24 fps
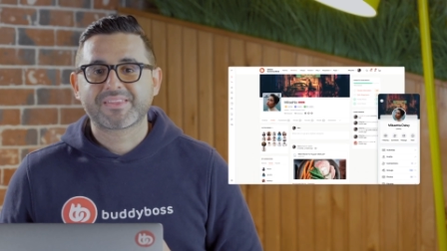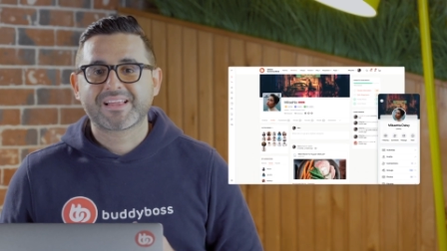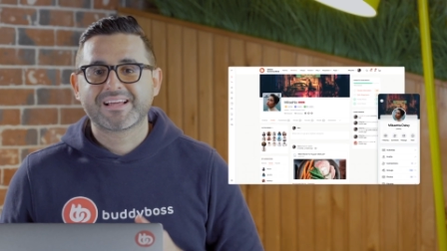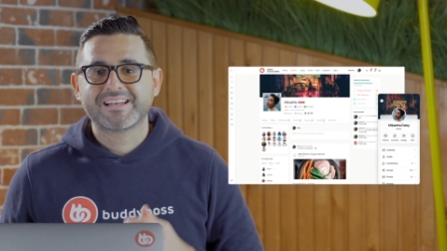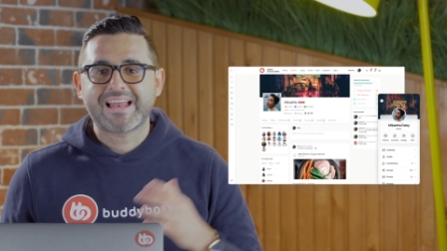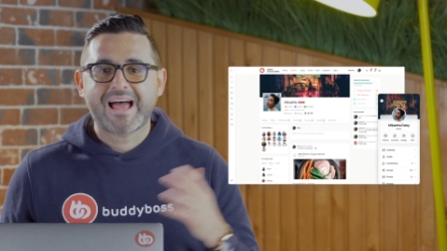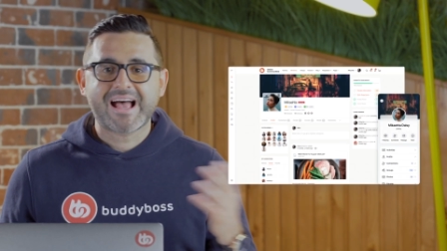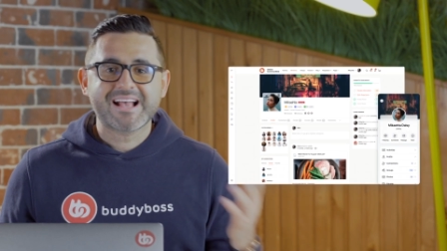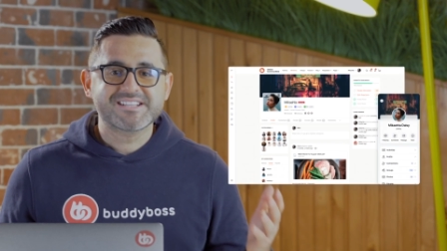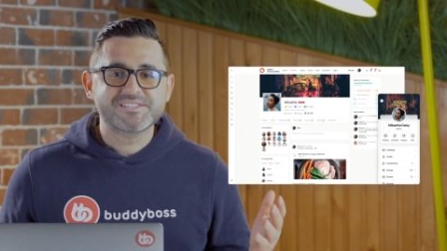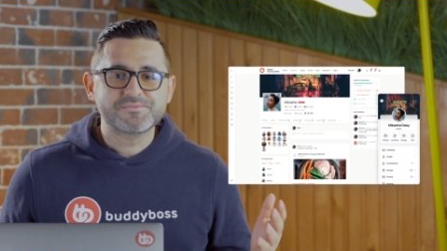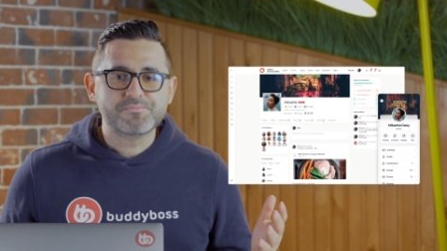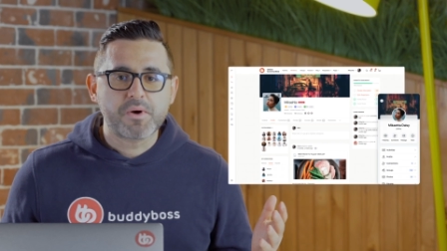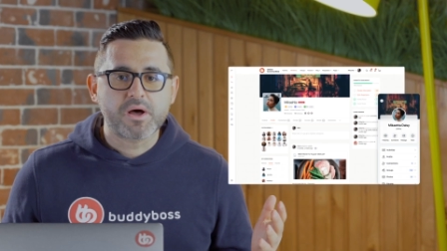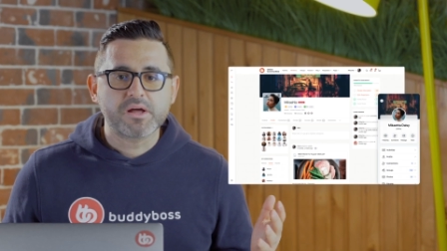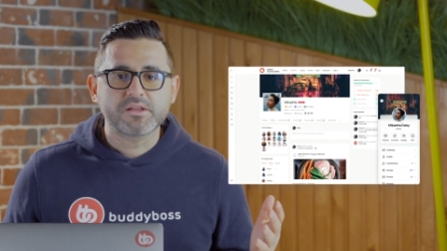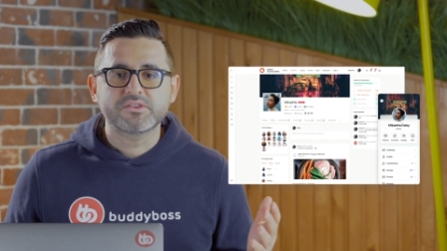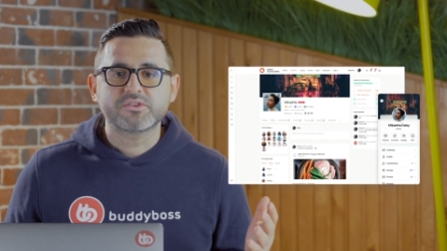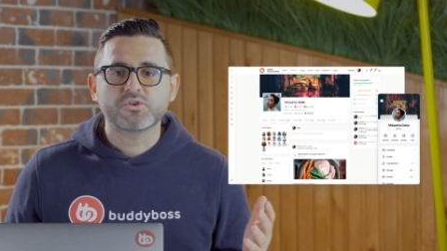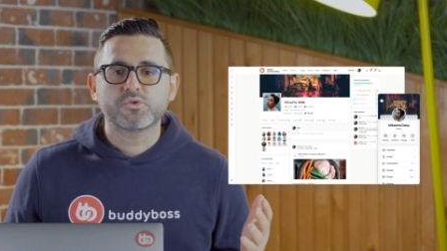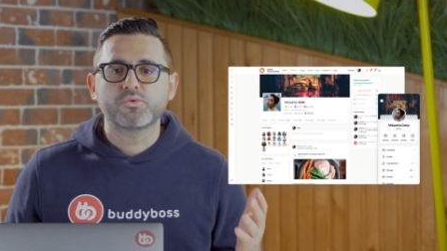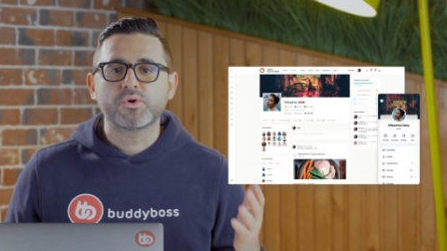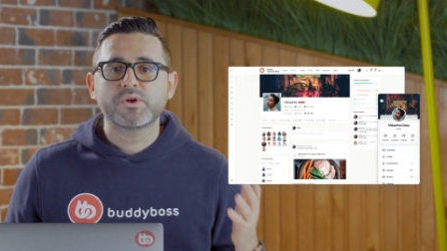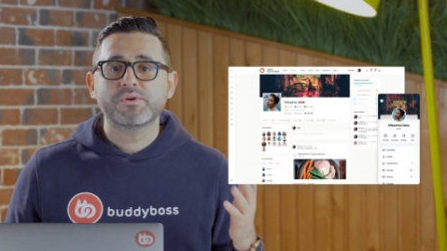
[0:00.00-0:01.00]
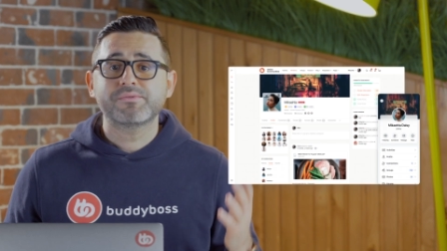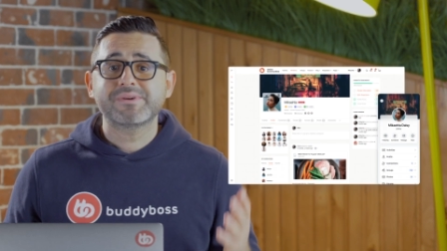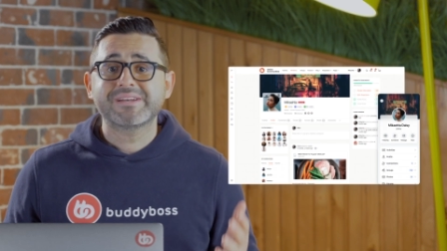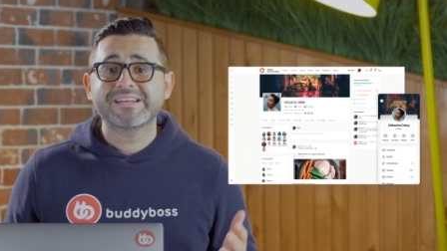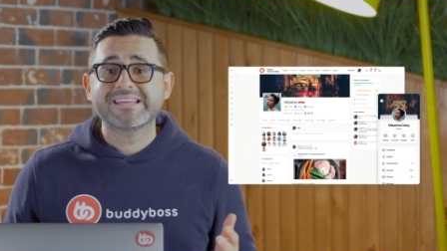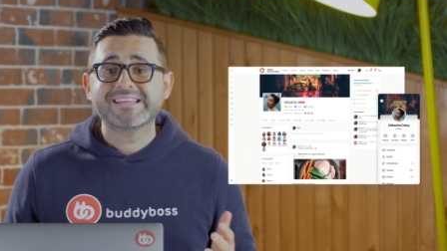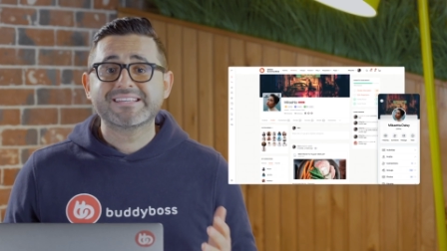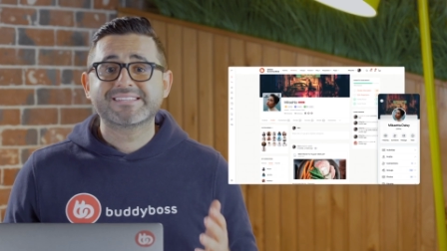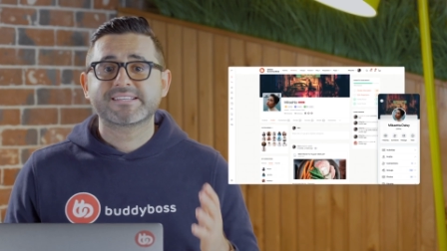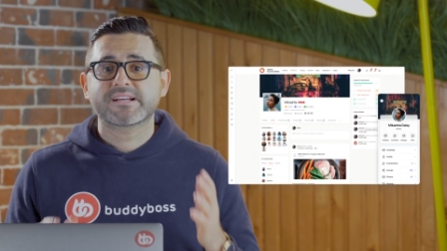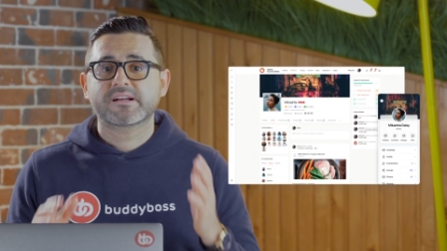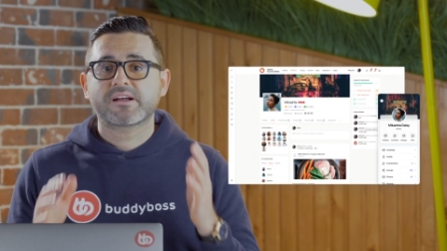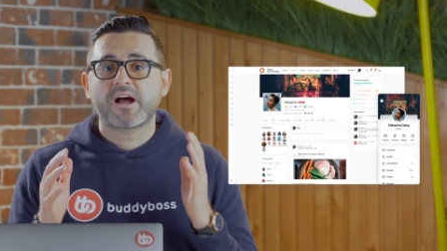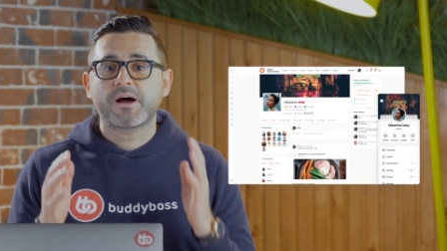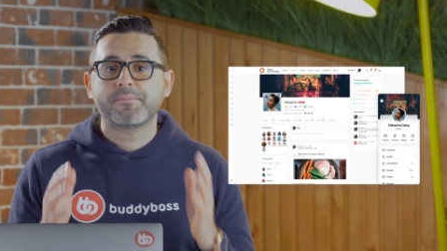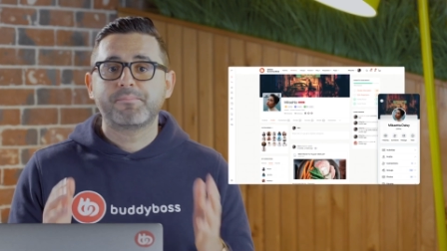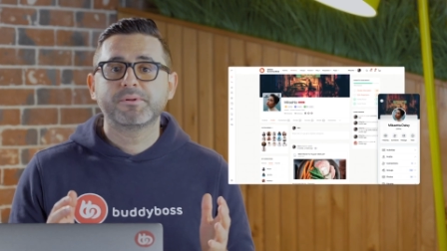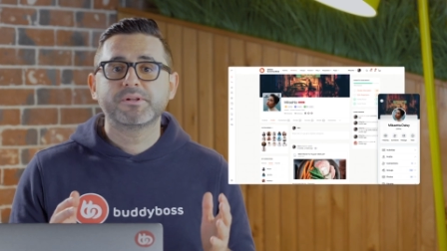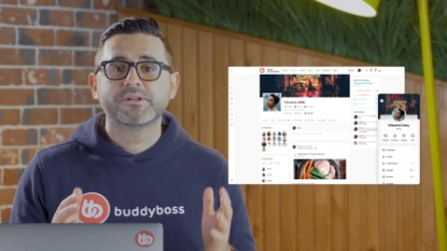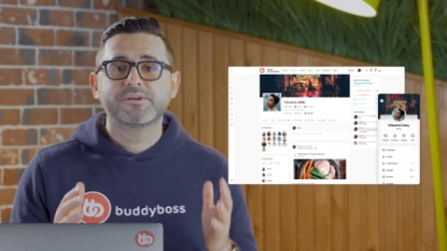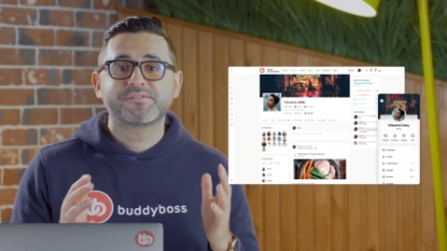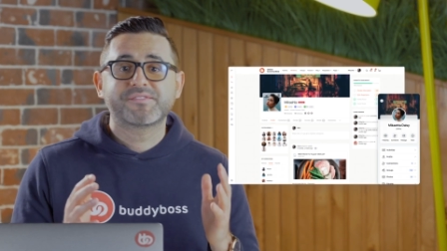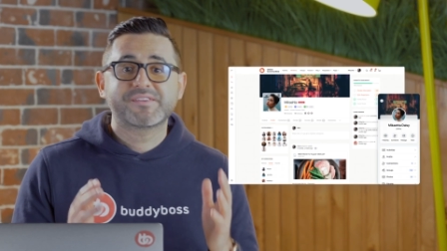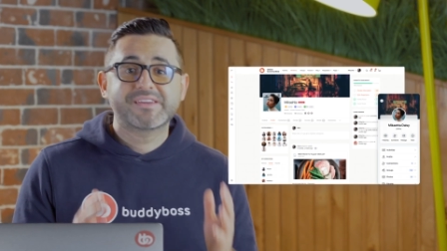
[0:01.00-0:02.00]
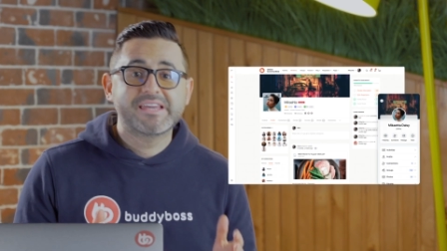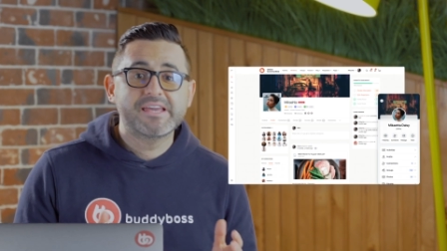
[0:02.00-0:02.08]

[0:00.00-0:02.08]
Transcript: Last month, we released a couple of